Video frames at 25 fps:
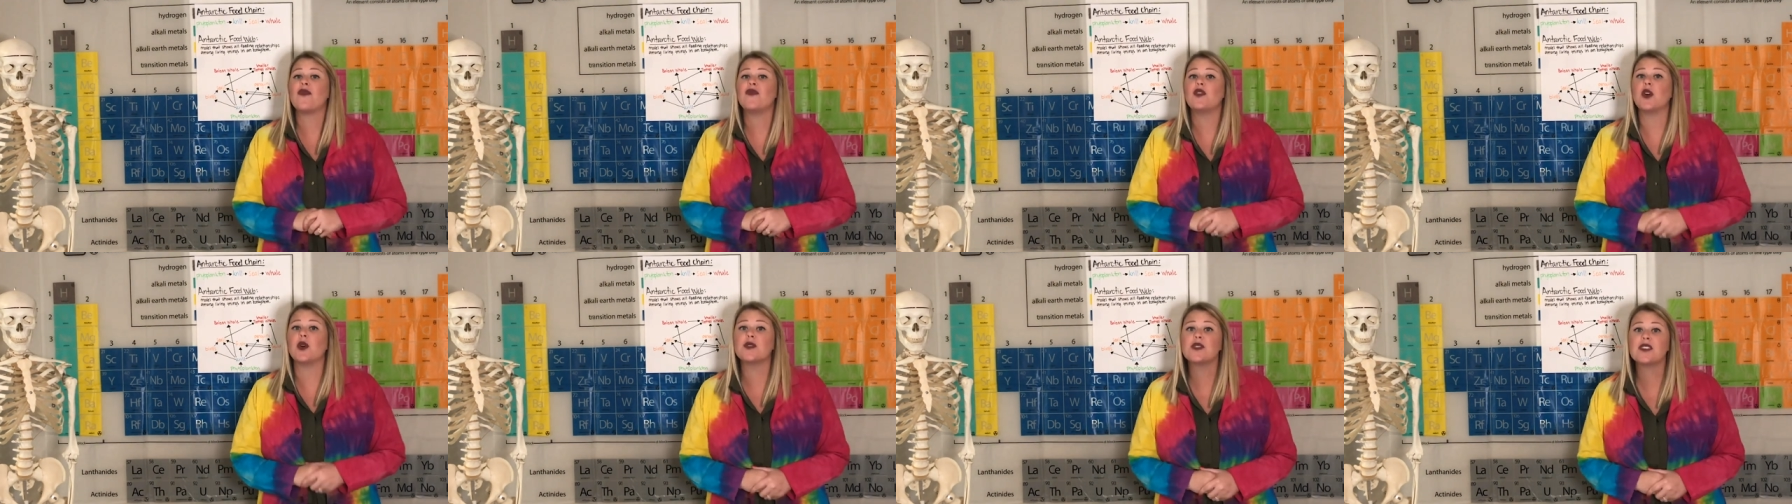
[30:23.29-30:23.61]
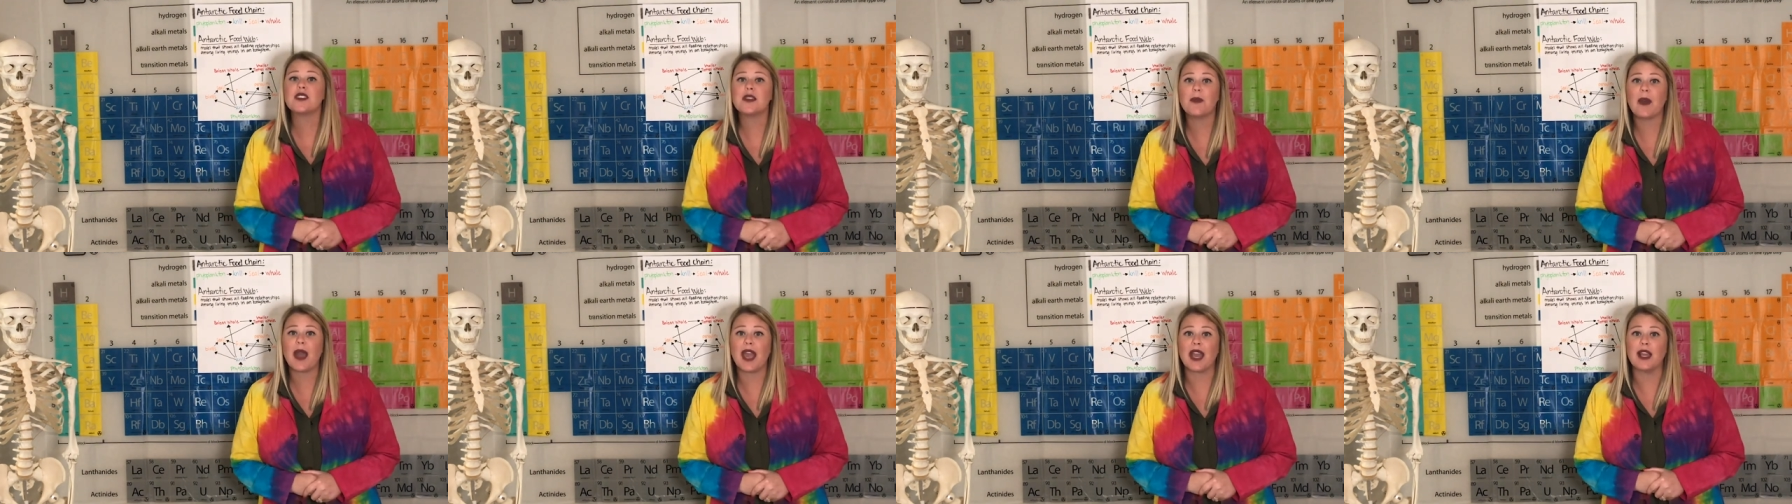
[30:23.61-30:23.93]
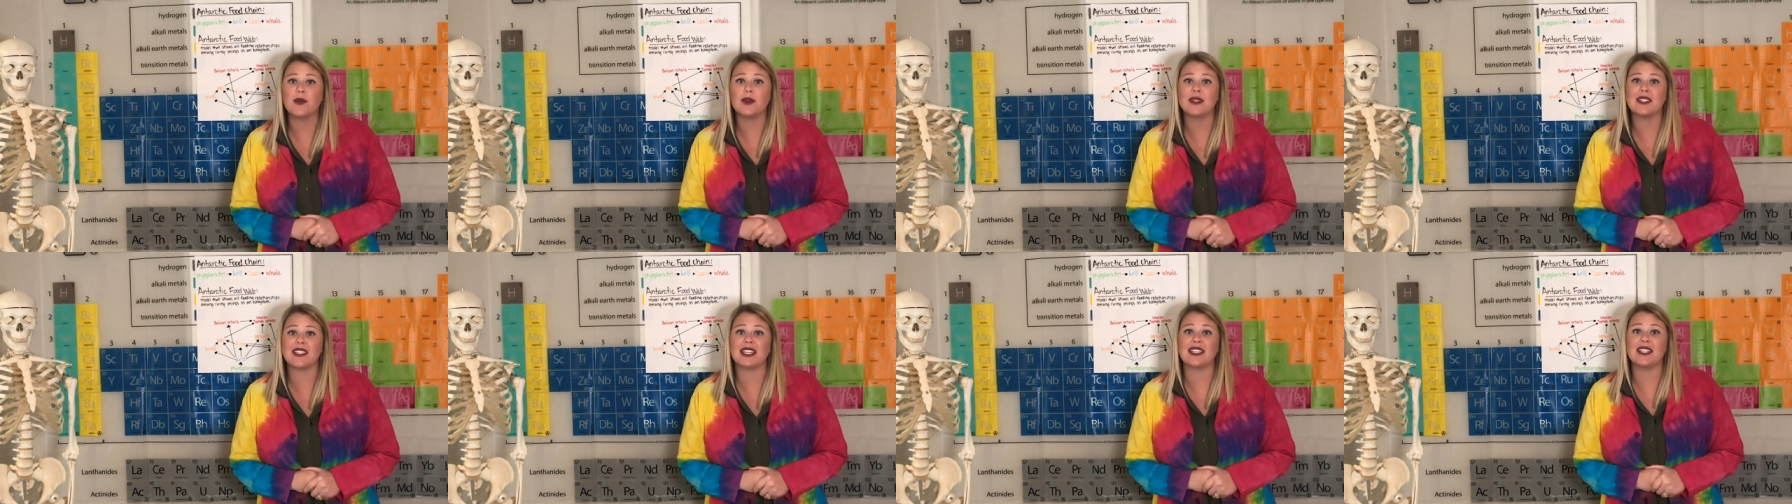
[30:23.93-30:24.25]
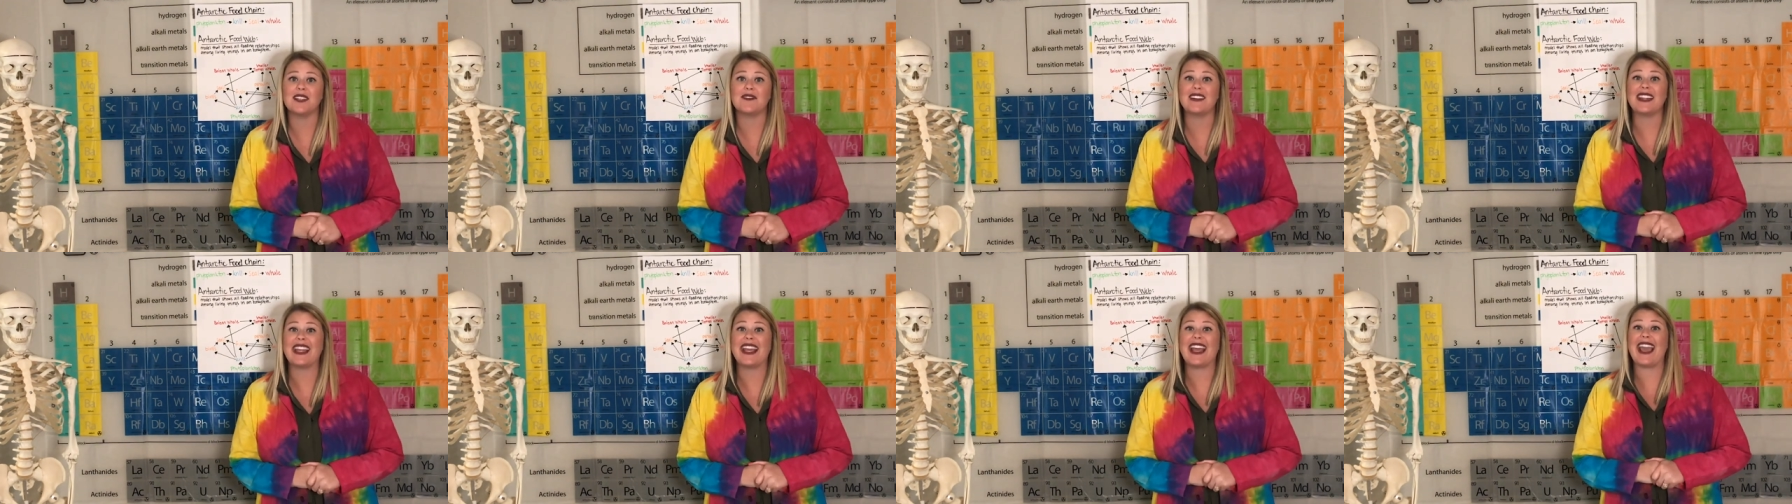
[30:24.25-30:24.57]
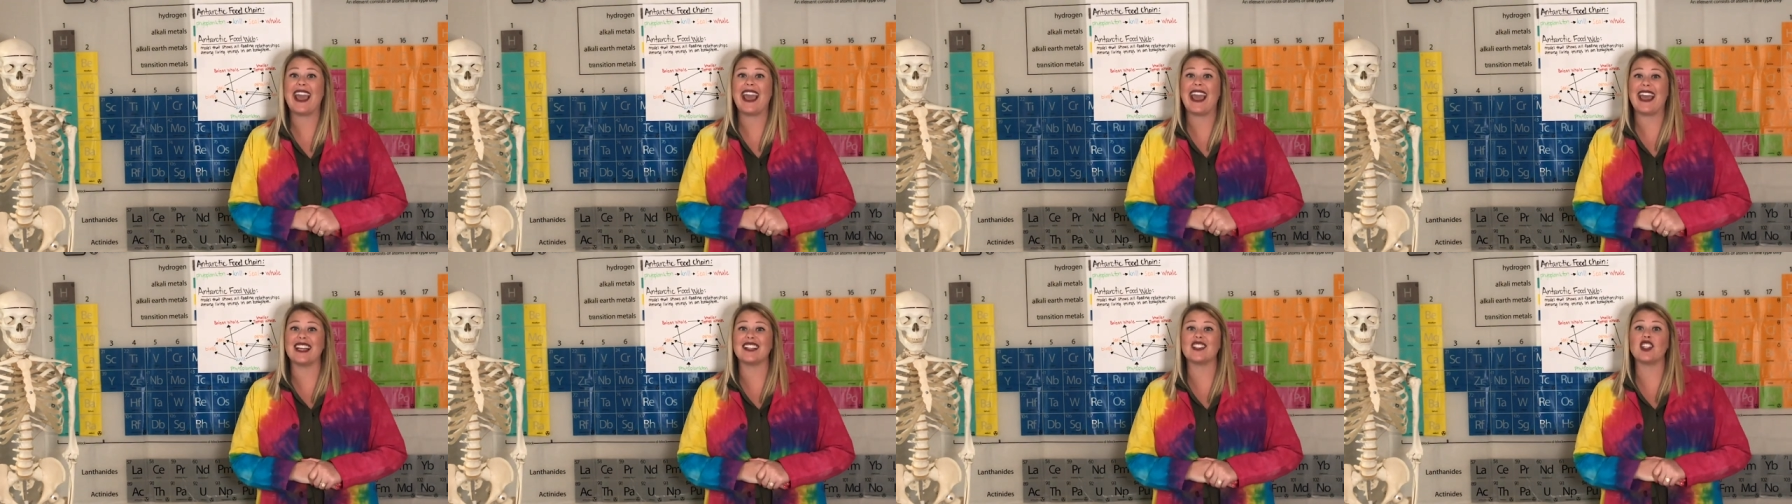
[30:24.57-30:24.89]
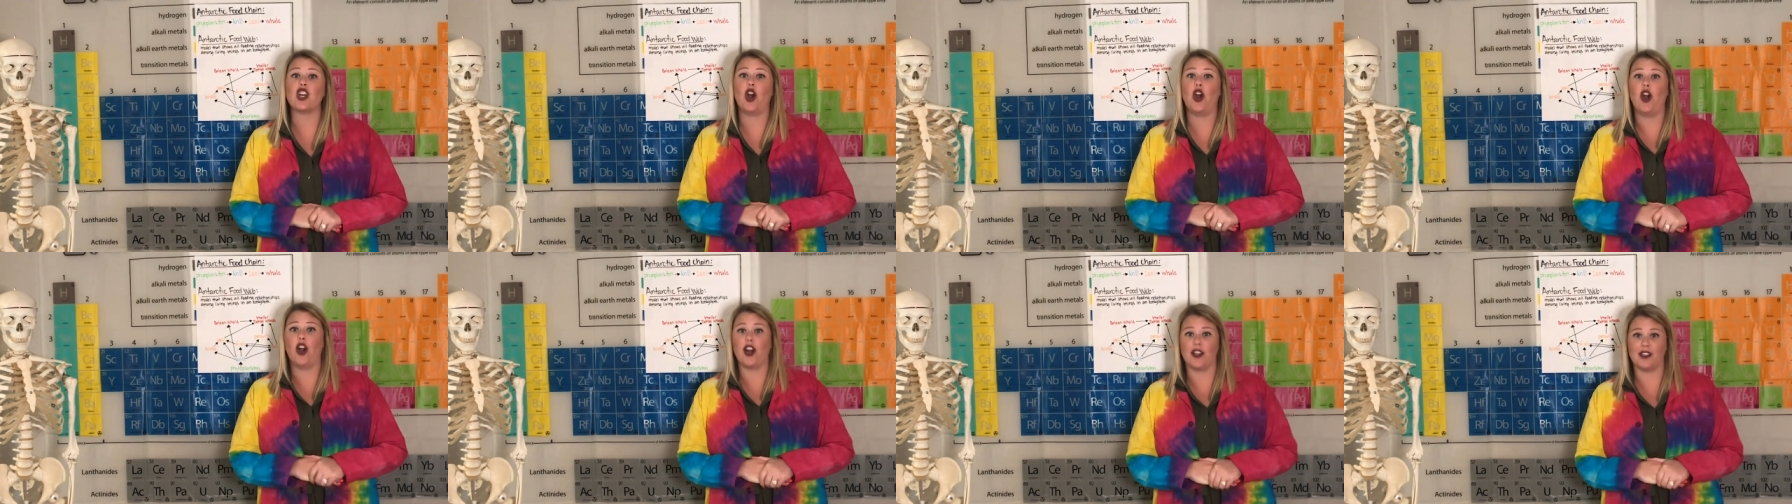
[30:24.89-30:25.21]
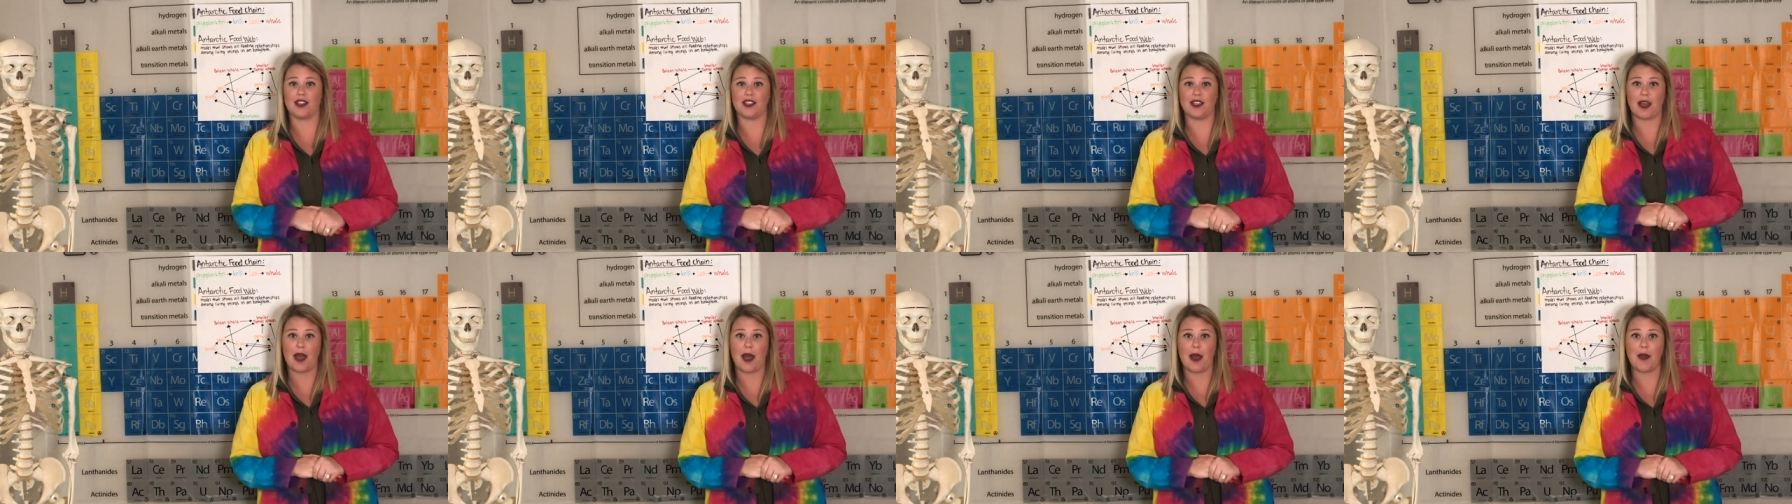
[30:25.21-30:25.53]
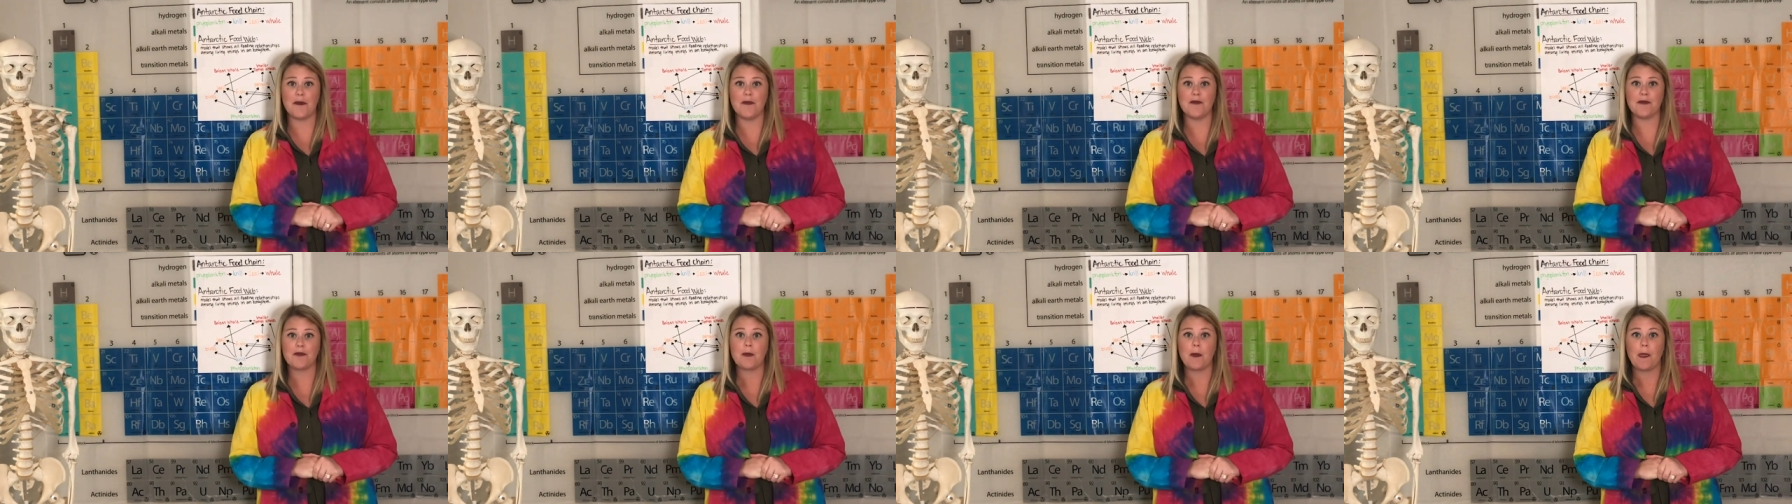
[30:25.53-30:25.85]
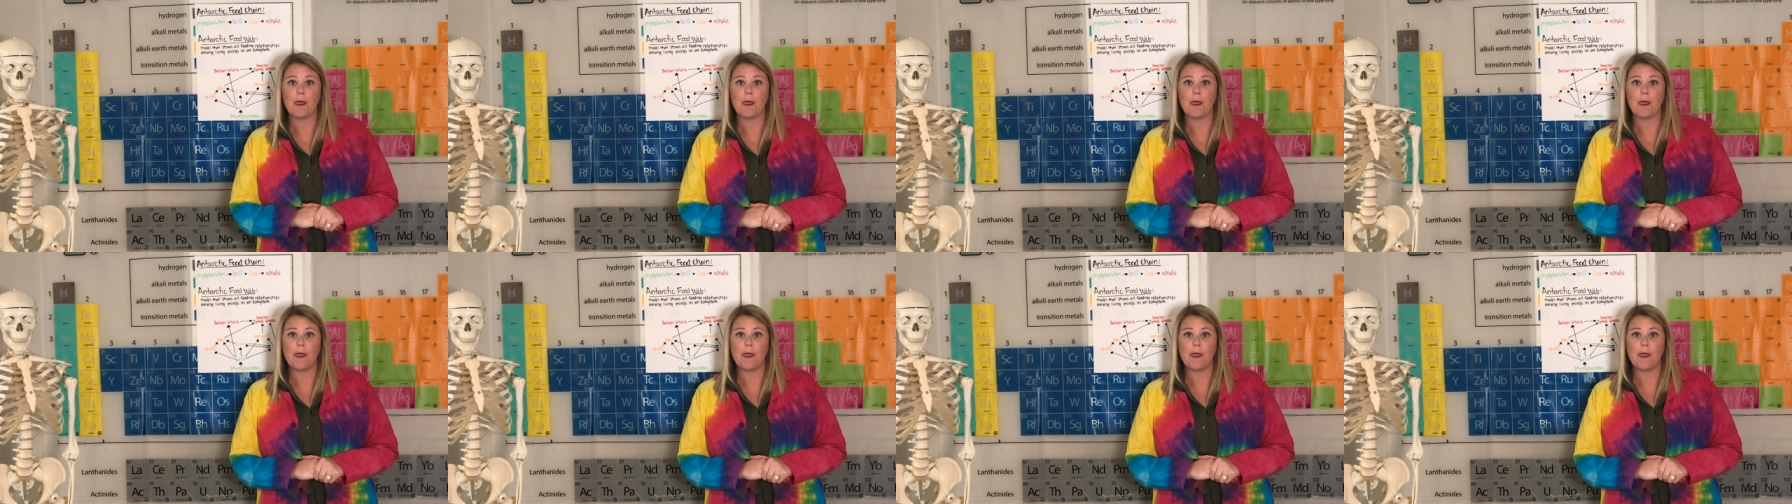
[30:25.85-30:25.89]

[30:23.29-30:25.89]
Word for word: Those are the penguins that live in Antarctica.